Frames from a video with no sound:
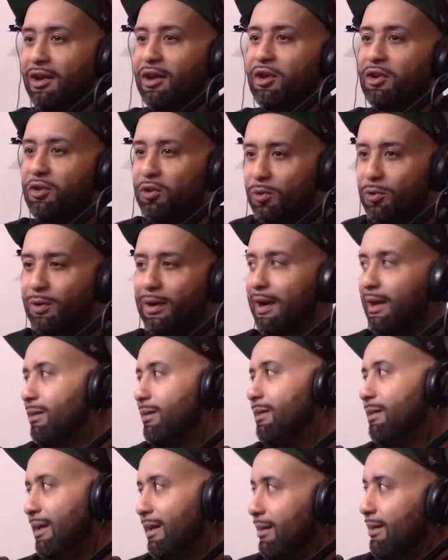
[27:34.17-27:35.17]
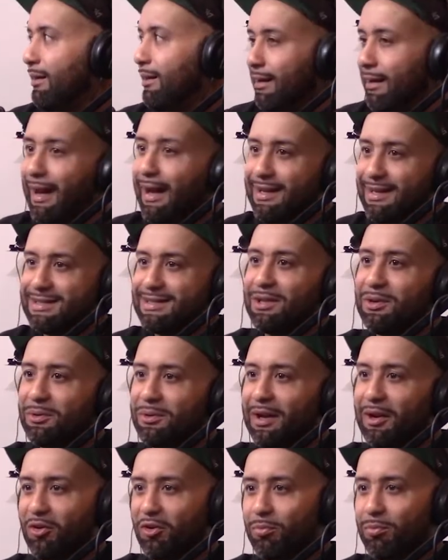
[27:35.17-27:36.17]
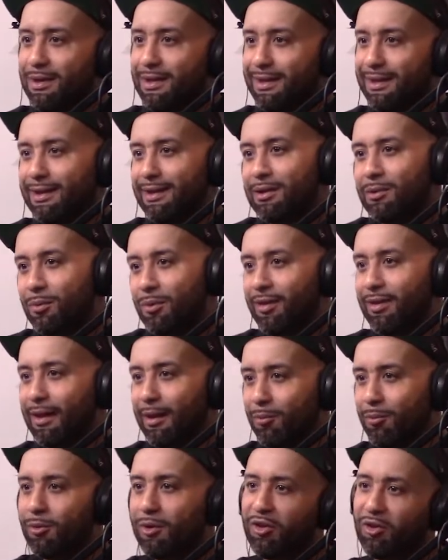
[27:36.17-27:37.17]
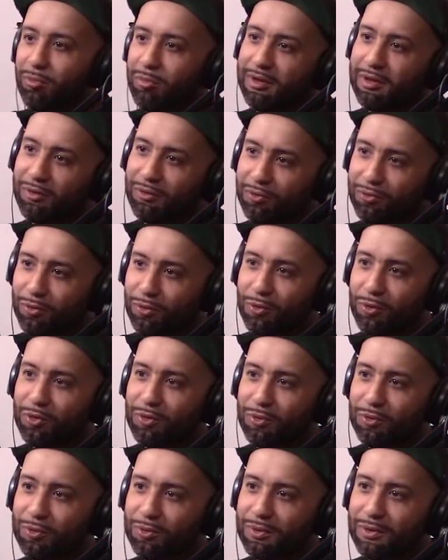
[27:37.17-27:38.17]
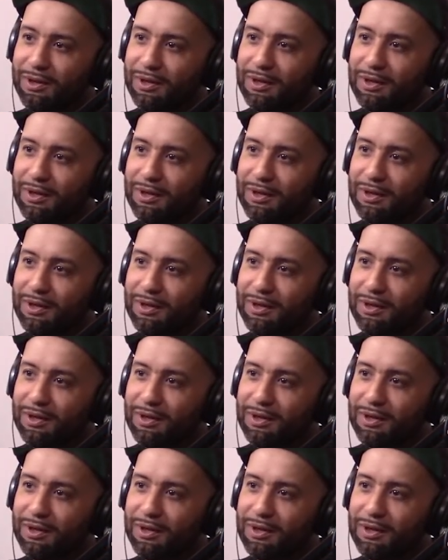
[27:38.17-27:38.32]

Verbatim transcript: you as say, Laszlo now speaking, it was somebody speaking for you.